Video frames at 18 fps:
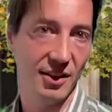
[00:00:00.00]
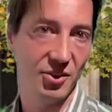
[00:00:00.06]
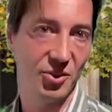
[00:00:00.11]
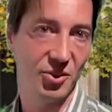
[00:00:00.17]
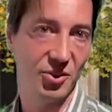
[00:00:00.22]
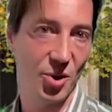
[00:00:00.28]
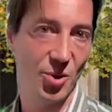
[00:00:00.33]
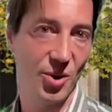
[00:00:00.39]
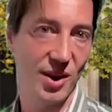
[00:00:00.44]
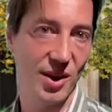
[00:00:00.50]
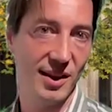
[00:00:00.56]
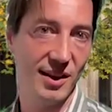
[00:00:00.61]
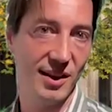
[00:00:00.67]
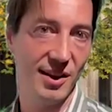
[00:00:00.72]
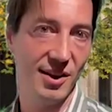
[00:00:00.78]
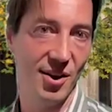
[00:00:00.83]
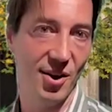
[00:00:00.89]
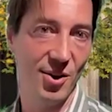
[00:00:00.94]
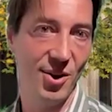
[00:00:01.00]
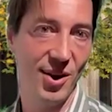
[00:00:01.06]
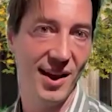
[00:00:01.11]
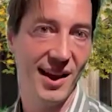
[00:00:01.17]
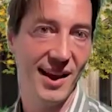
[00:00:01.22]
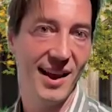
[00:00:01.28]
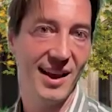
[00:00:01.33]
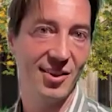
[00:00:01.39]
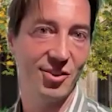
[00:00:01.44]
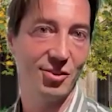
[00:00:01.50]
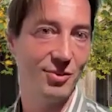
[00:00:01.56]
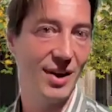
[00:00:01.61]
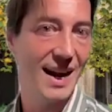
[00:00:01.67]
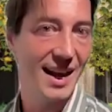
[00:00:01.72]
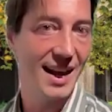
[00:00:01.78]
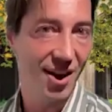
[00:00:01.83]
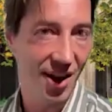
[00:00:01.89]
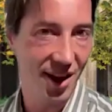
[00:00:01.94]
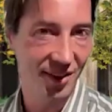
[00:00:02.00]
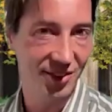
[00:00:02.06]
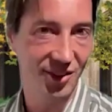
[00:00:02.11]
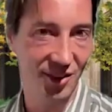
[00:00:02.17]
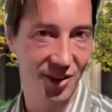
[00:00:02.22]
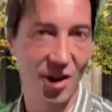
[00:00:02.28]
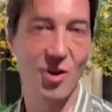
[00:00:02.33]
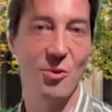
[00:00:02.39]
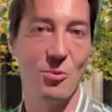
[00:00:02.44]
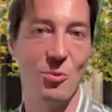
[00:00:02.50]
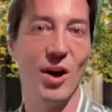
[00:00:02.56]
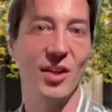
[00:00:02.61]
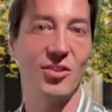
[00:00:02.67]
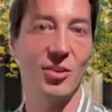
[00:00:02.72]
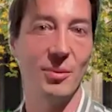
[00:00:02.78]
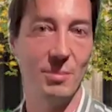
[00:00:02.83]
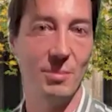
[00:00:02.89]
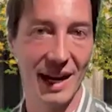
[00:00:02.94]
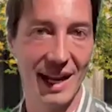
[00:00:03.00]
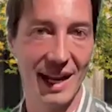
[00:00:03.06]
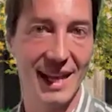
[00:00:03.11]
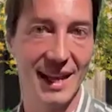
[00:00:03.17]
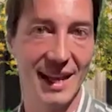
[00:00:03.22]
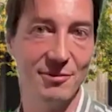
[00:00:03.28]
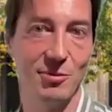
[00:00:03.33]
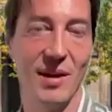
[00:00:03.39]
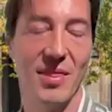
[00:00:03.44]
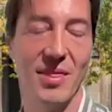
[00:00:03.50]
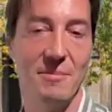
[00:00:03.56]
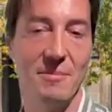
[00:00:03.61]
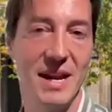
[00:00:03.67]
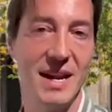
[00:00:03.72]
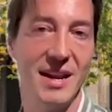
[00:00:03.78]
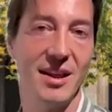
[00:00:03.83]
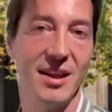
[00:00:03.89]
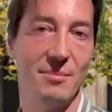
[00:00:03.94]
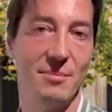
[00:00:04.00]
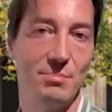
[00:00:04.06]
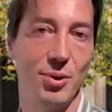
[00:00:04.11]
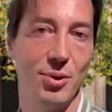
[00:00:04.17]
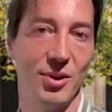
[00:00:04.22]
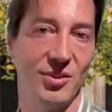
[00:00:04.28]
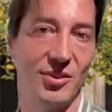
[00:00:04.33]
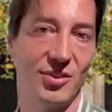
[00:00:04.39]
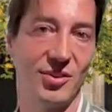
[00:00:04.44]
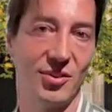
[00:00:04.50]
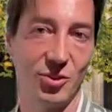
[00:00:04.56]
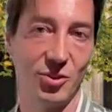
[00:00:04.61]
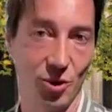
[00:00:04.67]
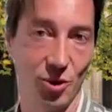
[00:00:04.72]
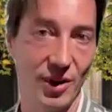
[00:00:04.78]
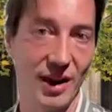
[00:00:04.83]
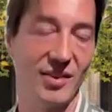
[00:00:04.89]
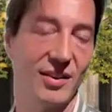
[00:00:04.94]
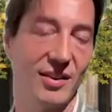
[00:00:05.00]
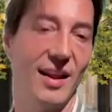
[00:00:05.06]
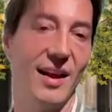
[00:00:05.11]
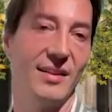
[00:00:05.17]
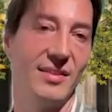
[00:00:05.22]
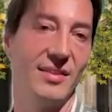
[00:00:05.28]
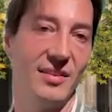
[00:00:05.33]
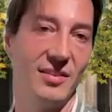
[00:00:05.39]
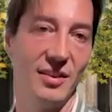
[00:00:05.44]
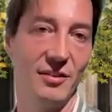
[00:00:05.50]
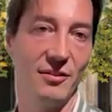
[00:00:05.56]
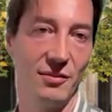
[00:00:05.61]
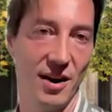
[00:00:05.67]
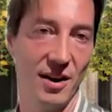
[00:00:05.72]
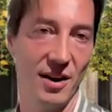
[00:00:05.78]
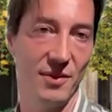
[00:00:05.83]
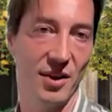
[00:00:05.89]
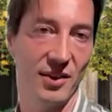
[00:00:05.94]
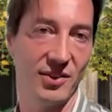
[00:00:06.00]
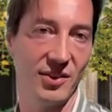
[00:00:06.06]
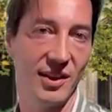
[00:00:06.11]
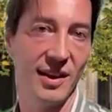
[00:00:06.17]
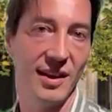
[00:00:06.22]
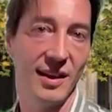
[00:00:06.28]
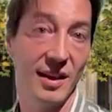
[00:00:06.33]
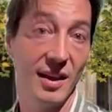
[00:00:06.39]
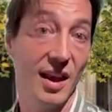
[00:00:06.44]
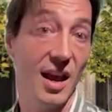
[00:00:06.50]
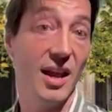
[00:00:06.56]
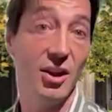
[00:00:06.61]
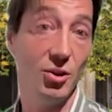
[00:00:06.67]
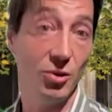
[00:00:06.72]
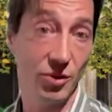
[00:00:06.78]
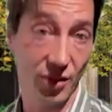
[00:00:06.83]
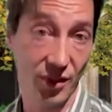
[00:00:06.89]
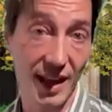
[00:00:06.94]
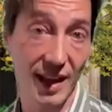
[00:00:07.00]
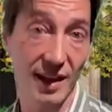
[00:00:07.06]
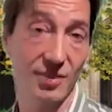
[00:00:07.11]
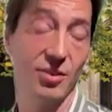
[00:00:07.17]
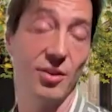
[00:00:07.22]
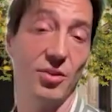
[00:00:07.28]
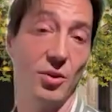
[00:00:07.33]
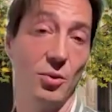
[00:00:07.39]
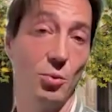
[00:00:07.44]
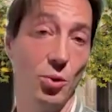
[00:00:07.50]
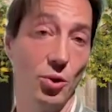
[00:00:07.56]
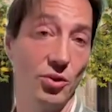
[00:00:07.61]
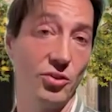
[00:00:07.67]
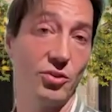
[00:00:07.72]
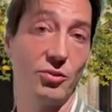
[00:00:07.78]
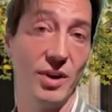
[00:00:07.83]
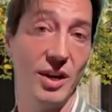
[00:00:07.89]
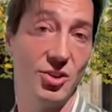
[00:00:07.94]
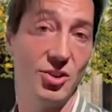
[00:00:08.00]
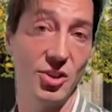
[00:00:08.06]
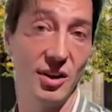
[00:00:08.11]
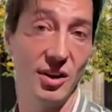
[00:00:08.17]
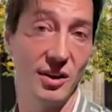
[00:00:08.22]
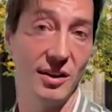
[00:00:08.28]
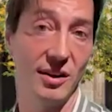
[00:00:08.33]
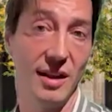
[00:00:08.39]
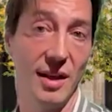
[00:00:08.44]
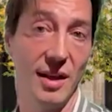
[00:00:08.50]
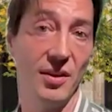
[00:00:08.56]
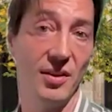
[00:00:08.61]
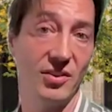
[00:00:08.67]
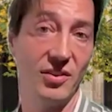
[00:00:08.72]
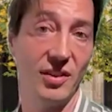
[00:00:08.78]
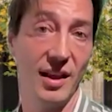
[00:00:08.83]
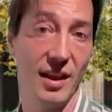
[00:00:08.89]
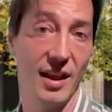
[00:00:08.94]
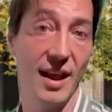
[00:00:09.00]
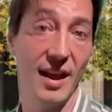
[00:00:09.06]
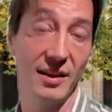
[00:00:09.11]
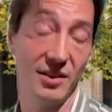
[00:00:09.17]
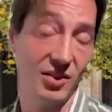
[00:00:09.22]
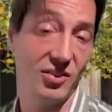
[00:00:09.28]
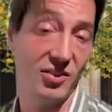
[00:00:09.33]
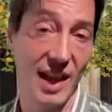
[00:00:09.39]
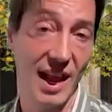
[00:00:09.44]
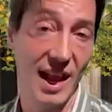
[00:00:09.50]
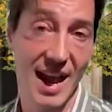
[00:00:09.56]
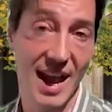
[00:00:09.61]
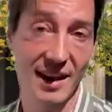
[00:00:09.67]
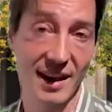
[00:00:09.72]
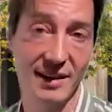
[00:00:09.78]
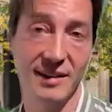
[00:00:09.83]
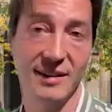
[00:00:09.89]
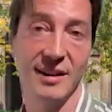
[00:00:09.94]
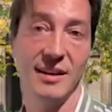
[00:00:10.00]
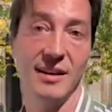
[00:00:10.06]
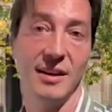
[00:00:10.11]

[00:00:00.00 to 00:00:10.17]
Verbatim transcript: So, hmm. you know, it's really hard to know what to believe when the media puts stories like this in front of us. And you'd think that the Wall Street Journal and the C- and CNN